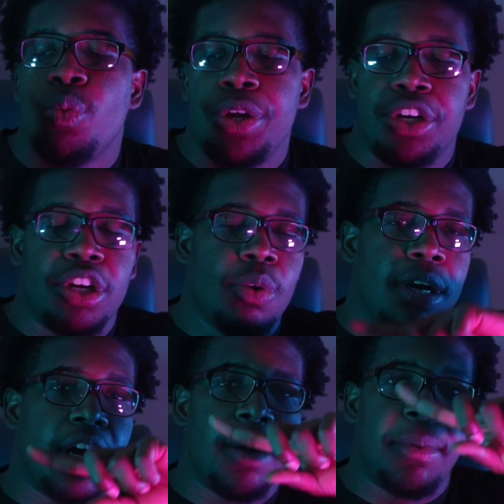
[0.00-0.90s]
when you're
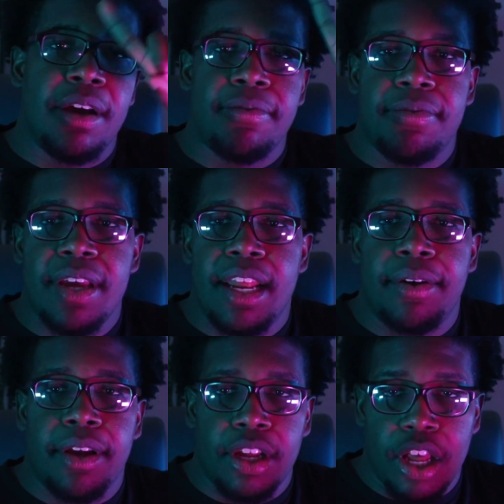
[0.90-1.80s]
going above
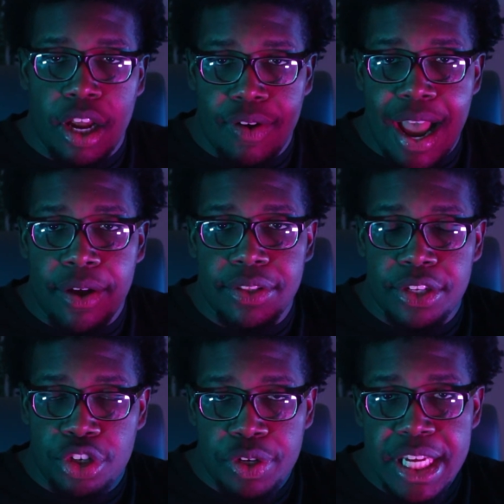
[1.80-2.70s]
and around
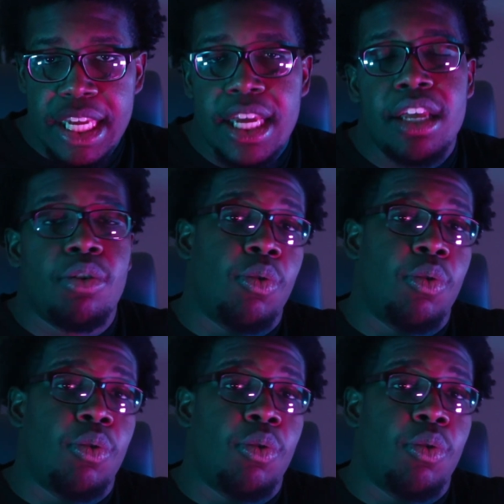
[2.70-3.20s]
the tree